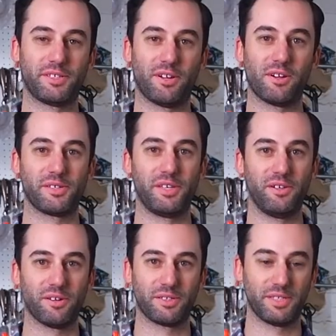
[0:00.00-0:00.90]
Guitars in New
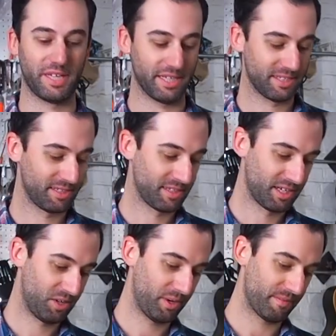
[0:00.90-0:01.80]
York City.
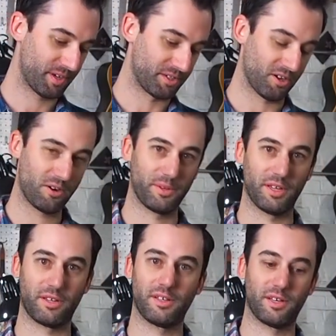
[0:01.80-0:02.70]
Here we have a guitar with
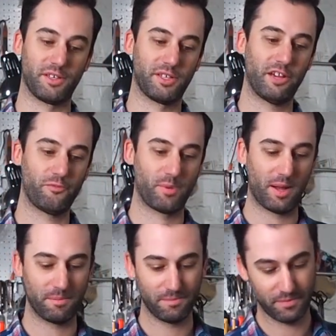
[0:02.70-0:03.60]
a tough
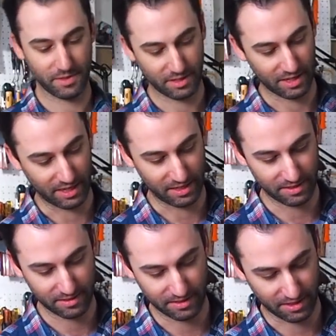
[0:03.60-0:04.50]
problem
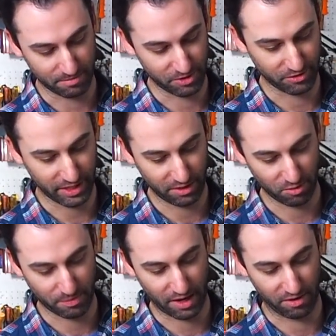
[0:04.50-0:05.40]
that can be tricky to
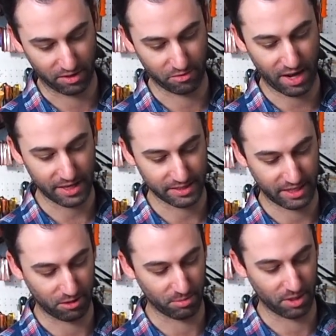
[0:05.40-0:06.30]
repair, a cracked tail